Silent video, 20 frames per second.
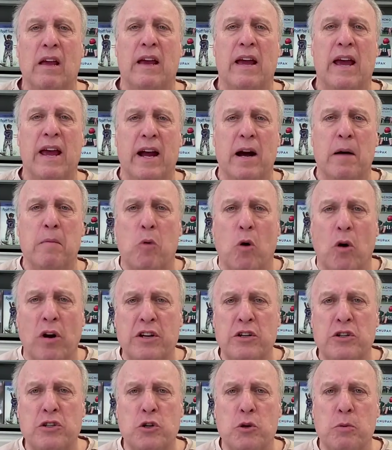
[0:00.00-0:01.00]
Hey, I'm
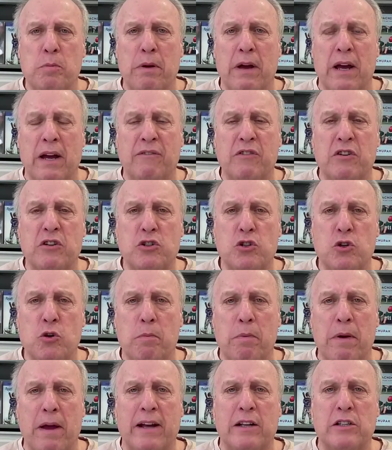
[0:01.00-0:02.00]
Marty Schupak for
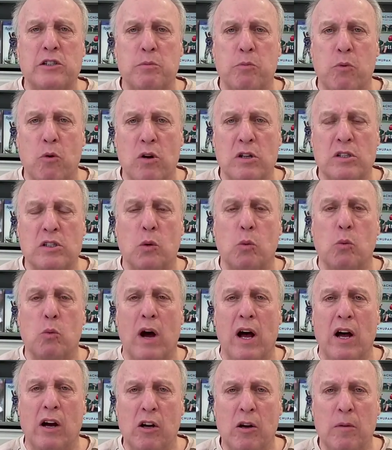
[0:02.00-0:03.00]
Schupak Sports.
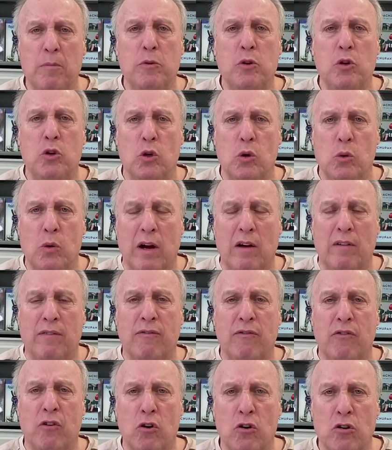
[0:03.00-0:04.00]
Welcome to our
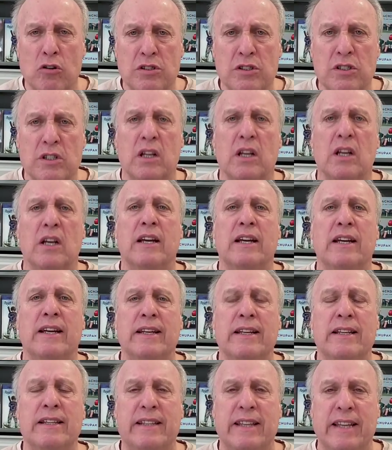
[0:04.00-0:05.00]
first
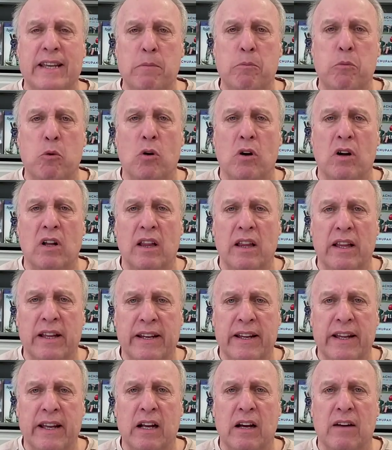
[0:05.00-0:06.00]
T-ball
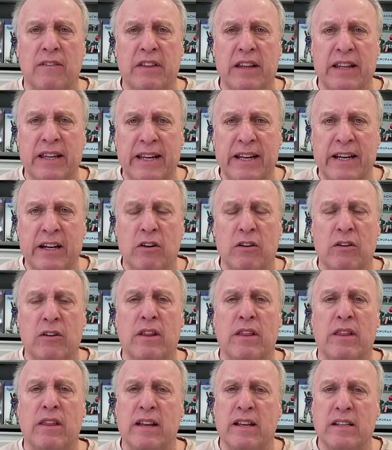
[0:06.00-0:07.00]
clinic of the year.
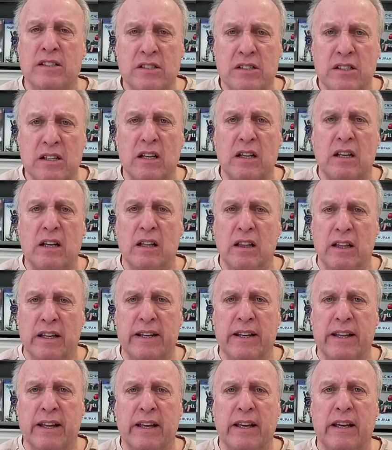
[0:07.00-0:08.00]
This
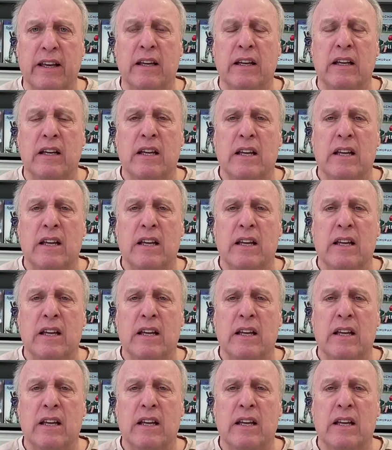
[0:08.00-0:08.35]
clinic